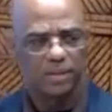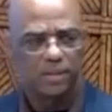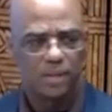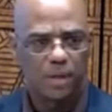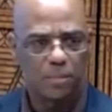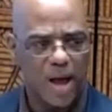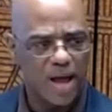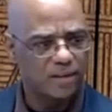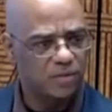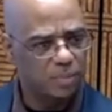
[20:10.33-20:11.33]
my
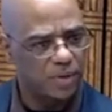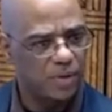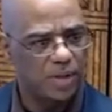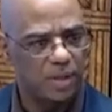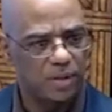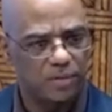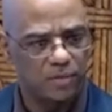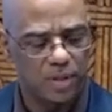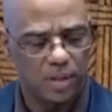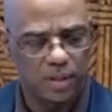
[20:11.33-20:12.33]
experience,
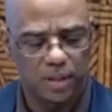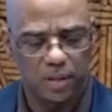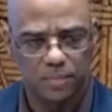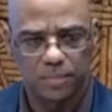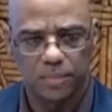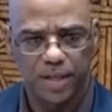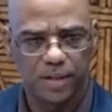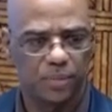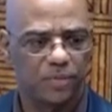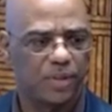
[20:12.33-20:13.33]
and this
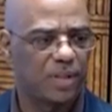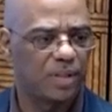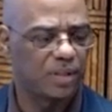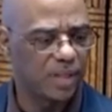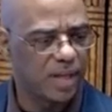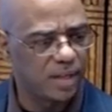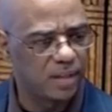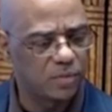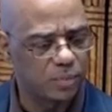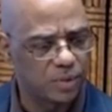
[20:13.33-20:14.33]
was in the early
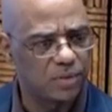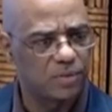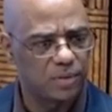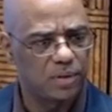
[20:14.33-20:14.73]
80s, was